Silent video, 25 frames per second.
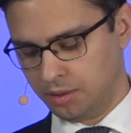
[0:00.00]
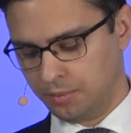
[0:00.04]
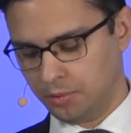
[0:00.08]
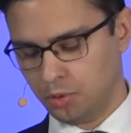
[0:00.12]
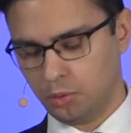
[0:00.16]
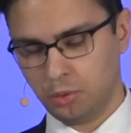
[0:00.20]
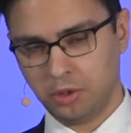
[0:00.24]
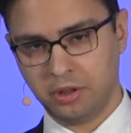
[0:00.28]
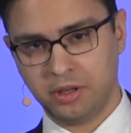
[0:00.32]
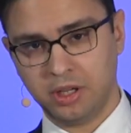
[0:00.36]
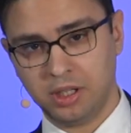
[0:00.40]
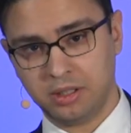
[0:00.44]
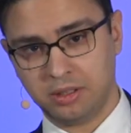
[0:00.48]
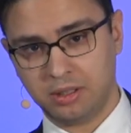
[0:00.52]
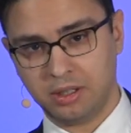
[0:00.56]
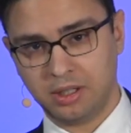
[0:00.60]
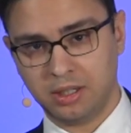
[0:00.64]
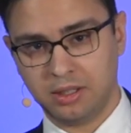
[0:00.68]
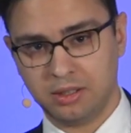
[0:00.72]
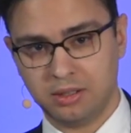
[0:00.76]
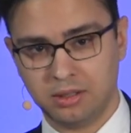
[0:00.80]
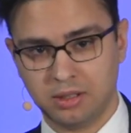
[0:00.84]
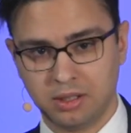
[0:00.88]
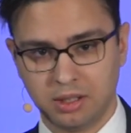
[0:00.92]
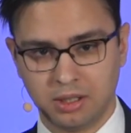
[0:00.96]
With that,
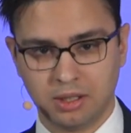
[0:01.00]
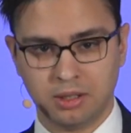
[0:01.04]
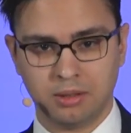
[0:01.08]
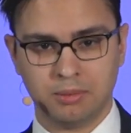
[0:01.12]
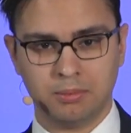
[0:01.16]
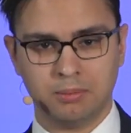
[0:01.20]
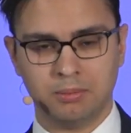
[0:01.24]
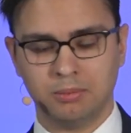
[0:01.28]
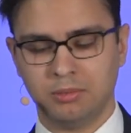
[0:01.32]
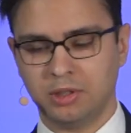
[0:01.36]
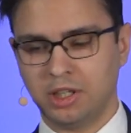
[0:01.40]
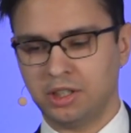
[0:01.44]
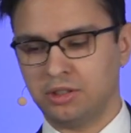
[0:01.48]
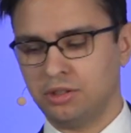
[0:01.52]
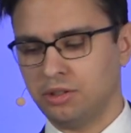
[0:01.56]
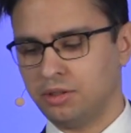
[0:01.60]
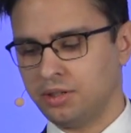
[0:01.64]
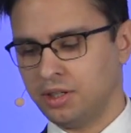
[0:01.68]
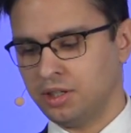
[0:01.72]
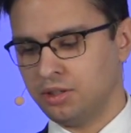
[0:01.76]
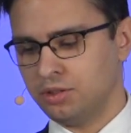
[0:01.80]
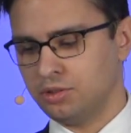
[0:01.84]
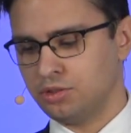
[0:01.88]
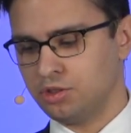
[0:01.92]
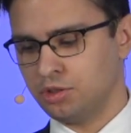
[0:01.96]
I'd like to
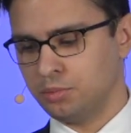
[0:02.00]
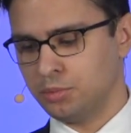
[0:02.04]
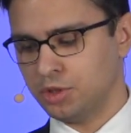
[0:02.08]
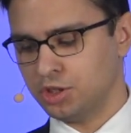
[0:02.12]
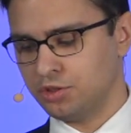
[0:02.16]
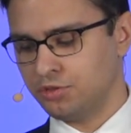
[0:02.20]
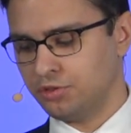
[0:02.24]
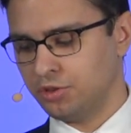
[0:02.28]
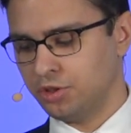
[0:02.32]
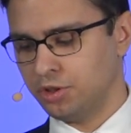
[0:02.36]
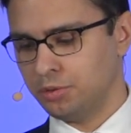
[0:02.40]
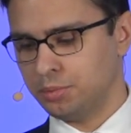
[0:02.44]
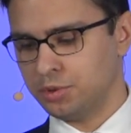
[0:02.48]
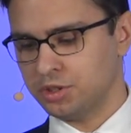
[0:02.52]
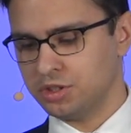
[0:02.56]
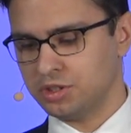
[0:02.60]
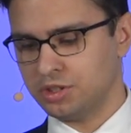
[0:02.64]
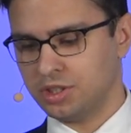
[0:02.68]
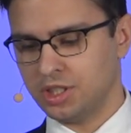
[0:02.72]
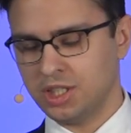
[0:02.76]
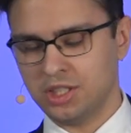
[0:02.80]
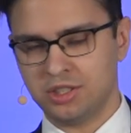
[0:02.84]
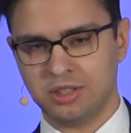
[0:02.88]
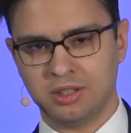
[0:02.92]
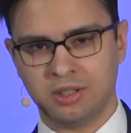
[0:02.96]
thank you so much for your
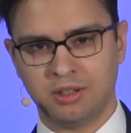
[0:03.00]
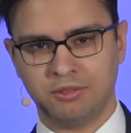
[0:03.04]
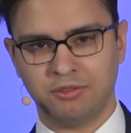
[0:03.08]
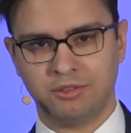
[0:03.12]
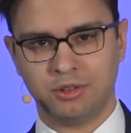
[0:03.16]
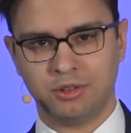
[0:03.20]
presentation and